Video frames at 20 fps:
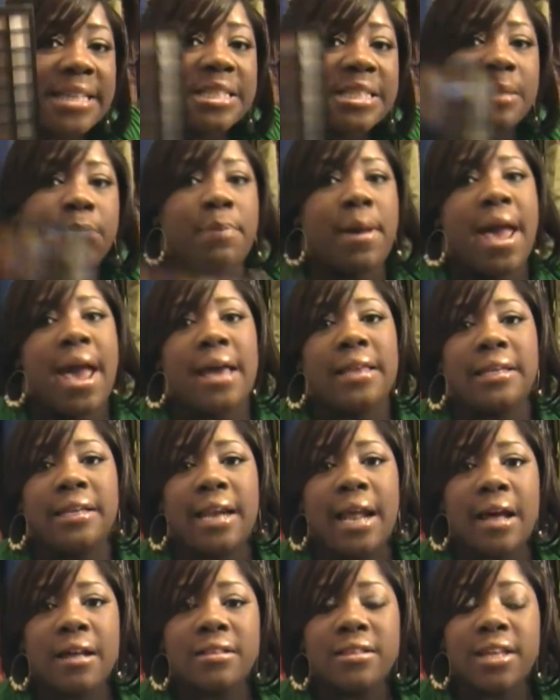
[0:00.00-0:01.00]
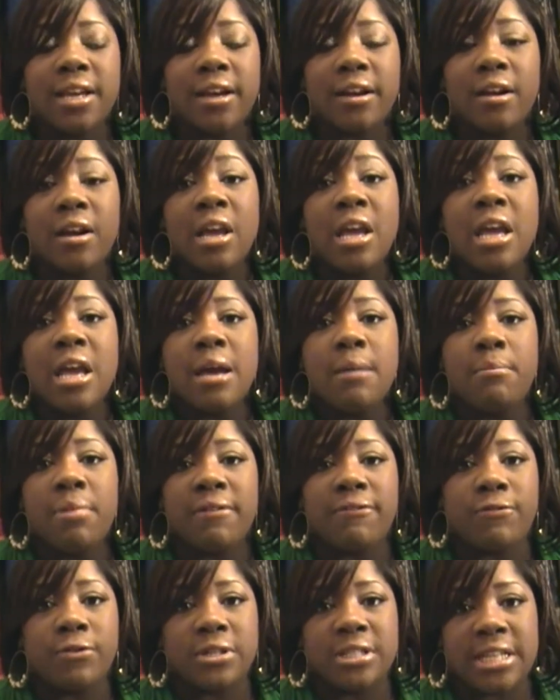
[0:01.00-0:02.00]
best palette out there.
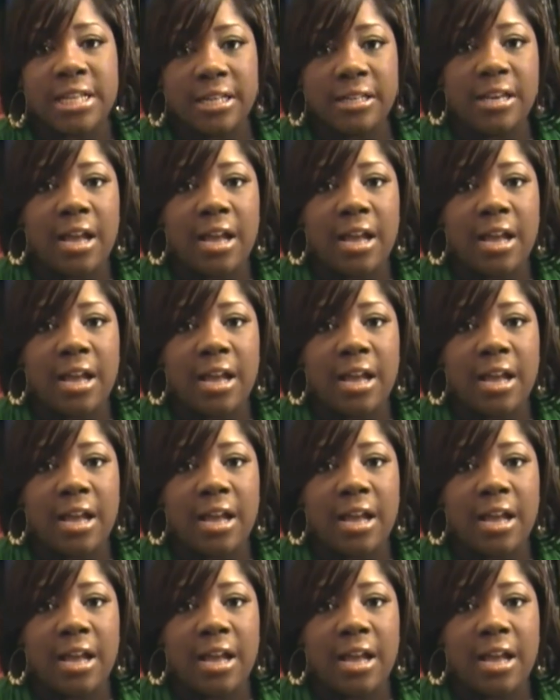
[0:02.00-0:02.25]
But for